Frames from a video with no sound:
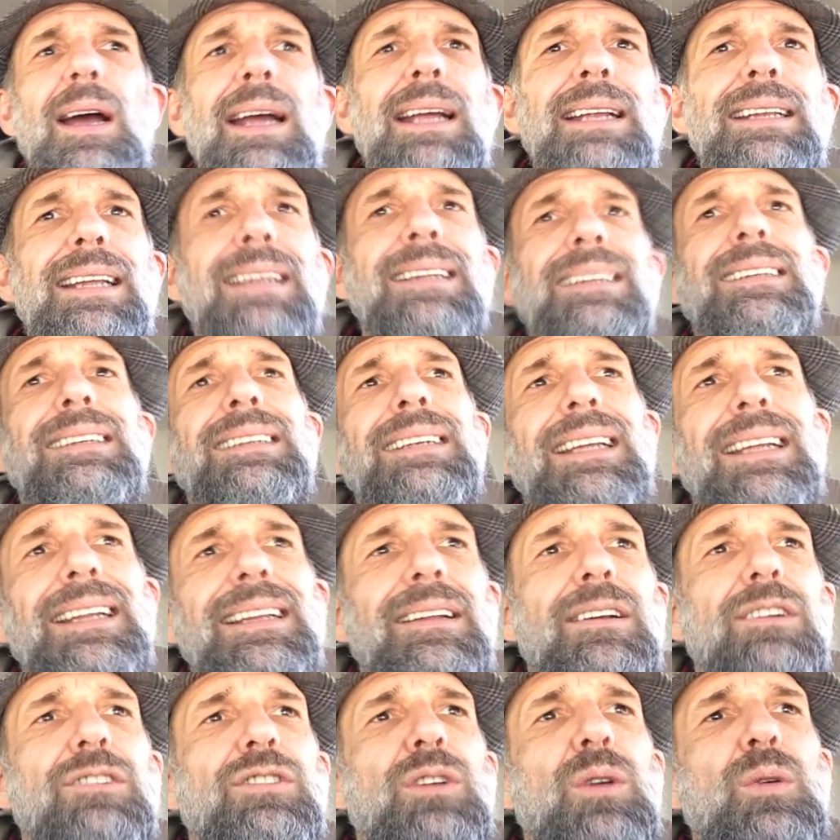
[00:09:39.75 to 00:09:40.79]

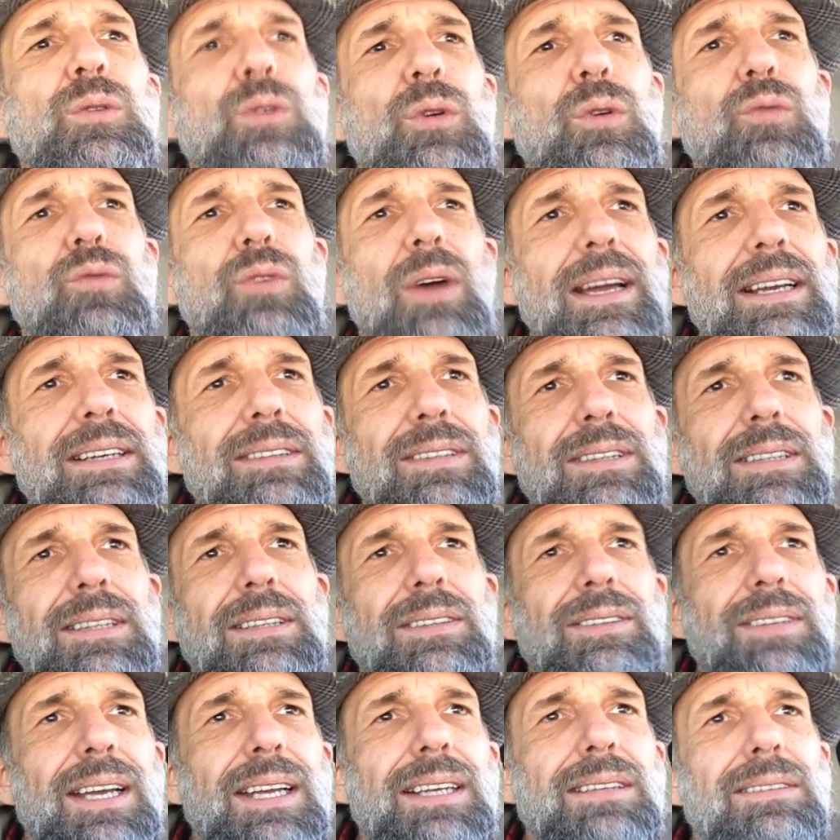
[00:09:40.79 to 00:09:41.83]
there's no duration
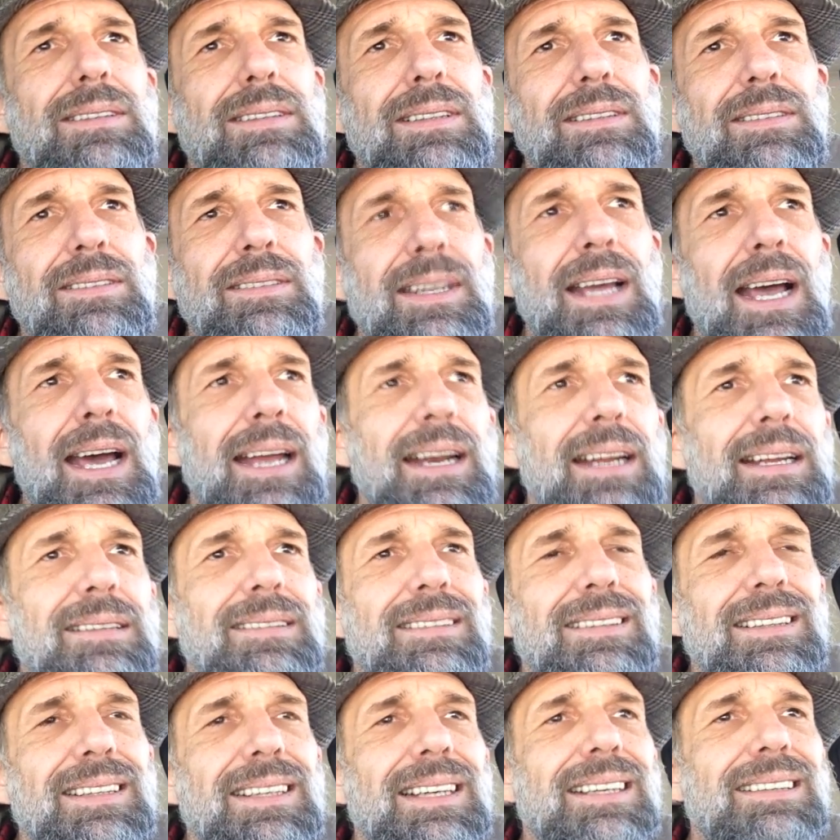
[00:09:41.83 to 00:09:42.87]
to changing the
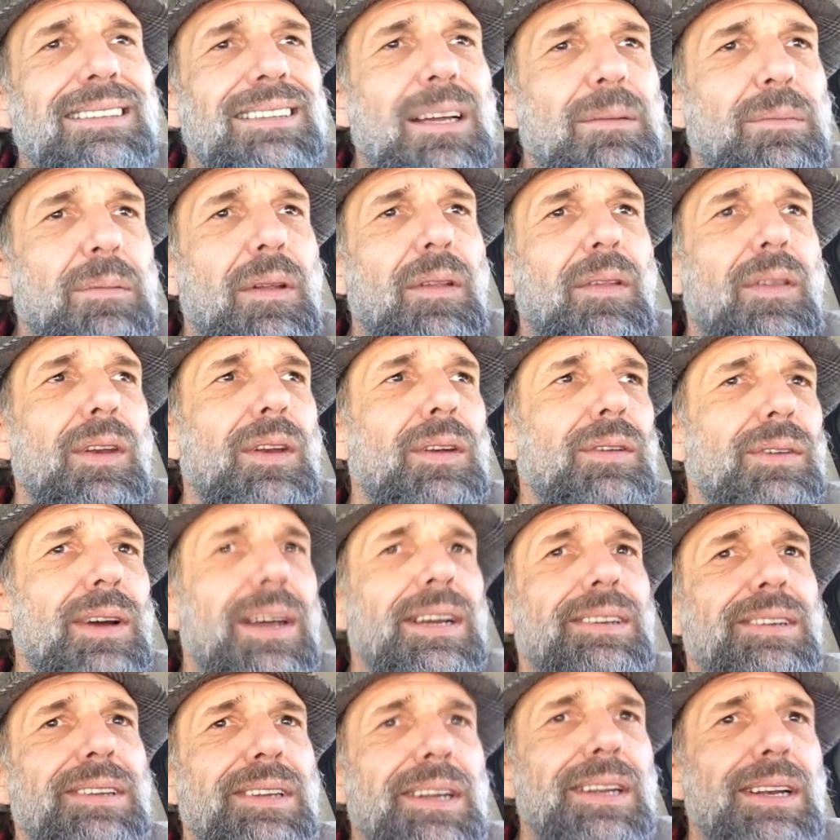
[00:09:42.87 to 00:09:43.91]
status except the
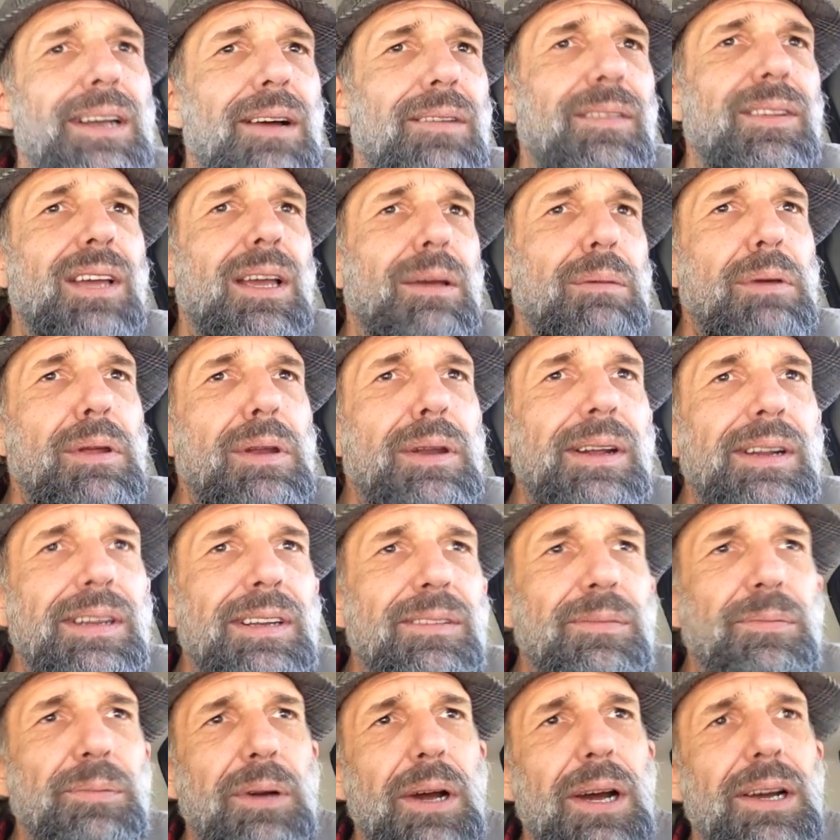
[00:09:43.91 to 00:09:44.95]
duration of the
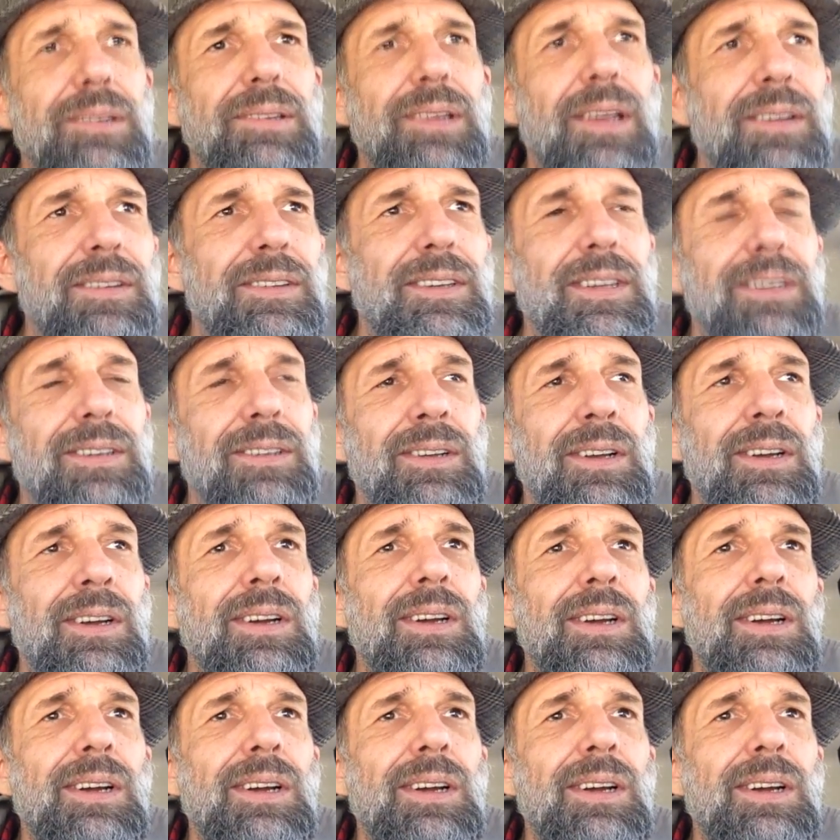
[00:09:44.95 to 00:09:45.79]
communicative processes